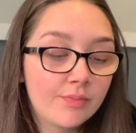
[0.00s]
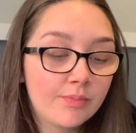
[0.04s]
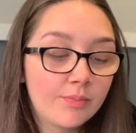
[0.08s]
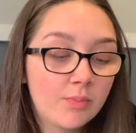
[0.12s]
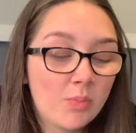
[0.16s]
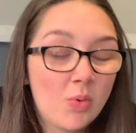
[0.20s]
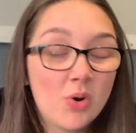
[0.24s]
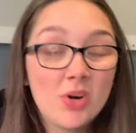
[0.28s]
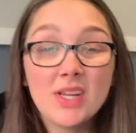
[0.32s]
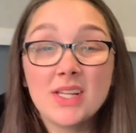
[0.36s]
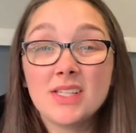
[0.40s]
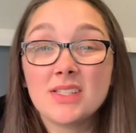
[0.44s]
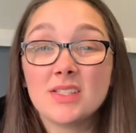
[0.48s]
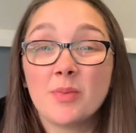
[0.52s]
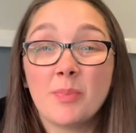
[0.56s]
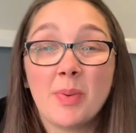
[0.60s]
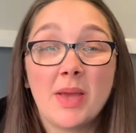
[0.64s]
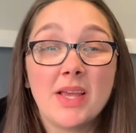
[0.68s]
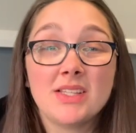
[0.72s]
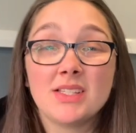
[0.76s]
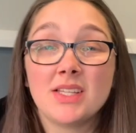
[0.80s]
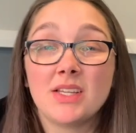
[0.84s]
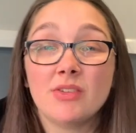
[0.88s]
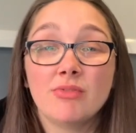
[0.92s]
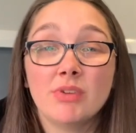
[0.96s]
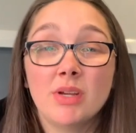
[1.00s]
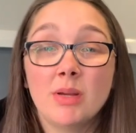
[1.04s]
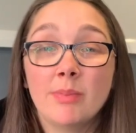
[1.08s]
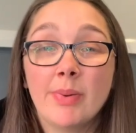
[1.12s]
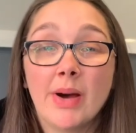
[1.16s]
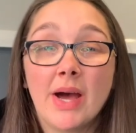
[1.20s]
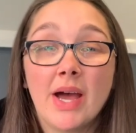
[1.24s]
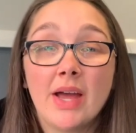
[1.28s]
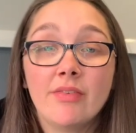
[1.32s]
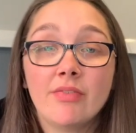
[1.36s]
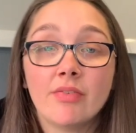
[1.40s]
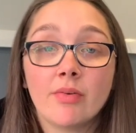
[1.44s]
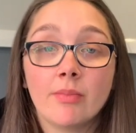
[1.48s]
wanted to basically
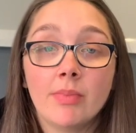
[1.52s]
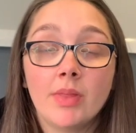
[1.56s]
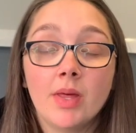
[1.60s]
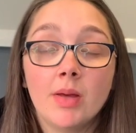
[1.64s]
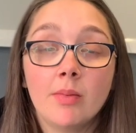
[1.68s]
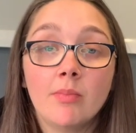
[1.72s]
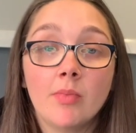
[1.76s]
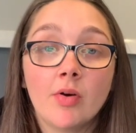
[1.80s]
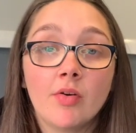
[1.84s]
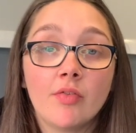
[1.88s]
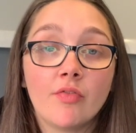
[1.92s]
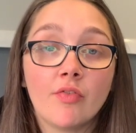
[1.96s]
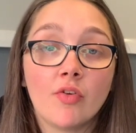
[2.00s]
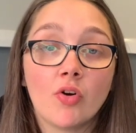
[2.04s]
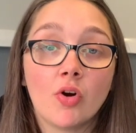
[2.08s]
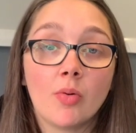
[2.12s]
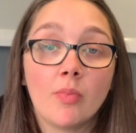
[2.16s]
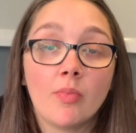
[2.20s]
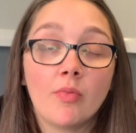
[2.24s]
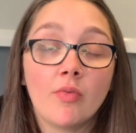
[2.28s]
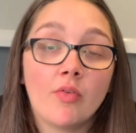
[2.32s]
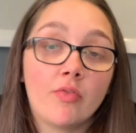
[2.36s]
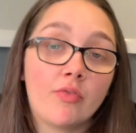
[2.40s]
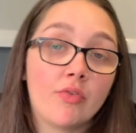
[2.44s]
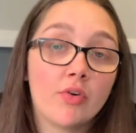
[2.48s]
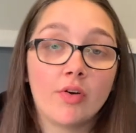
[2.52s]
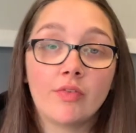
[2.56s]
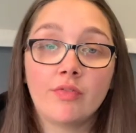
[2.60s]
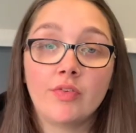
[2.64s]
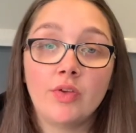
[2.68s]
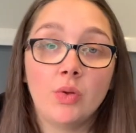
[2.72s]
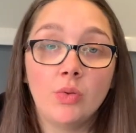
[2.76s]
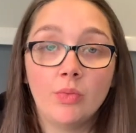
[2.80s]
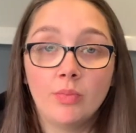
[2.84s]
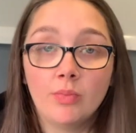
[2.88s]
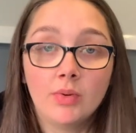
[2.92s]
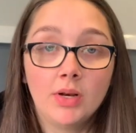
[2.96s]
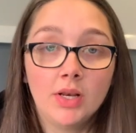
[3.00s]
rebuy from them for a
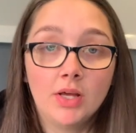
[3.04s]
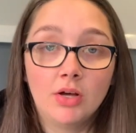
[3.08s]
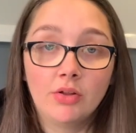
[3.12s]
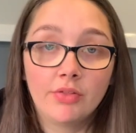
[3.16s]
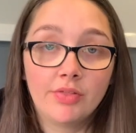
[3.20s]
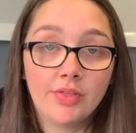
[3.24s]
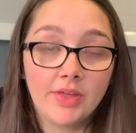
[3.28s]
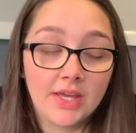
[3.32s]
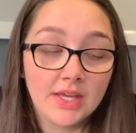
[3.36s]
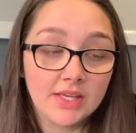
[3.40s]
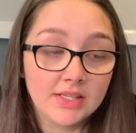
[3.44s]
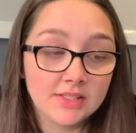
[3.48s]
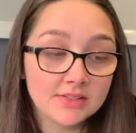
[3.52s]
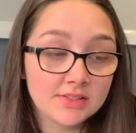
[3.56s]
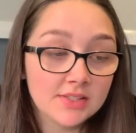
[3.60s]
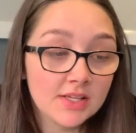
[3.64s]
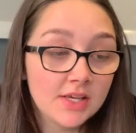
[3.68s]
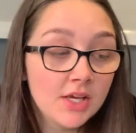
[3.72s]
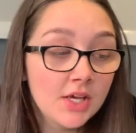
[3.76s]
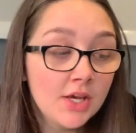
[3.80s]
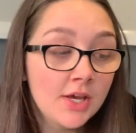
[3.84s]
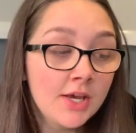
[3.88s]
few little things.